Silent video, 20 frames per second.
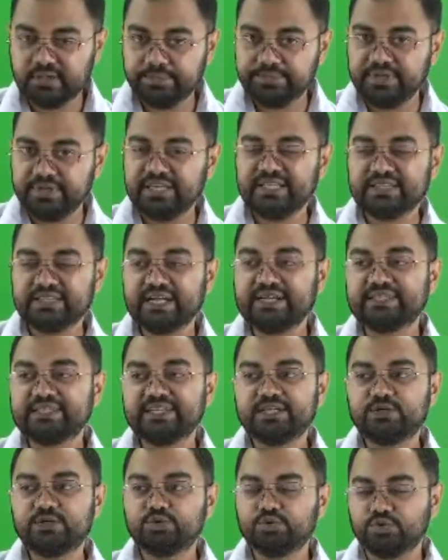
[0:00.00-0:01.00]
meaning that
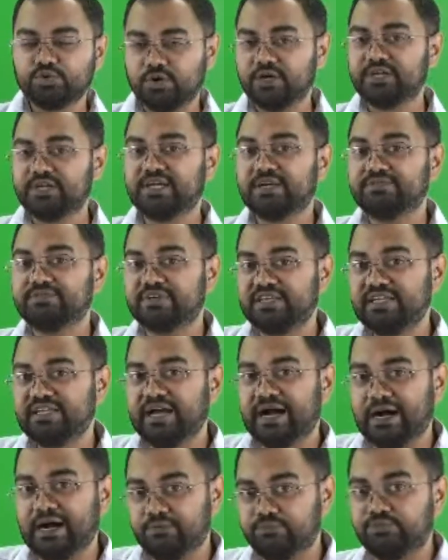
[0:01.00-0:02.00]
they do not have any
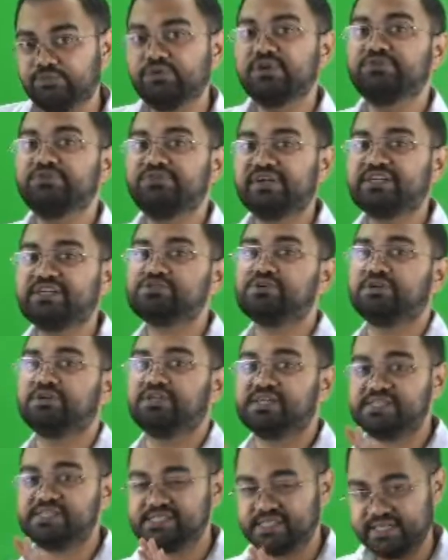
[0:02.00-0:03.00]
harmful effects
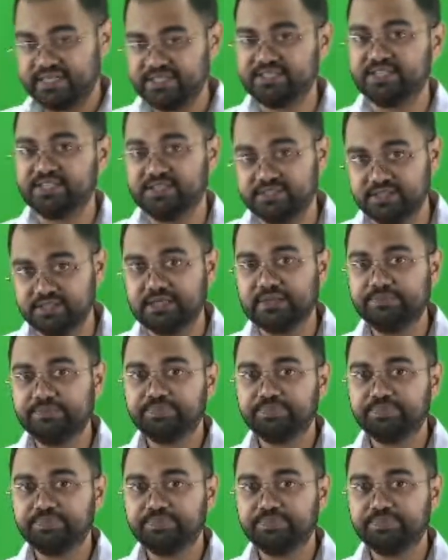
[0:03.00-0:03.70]
on us in general.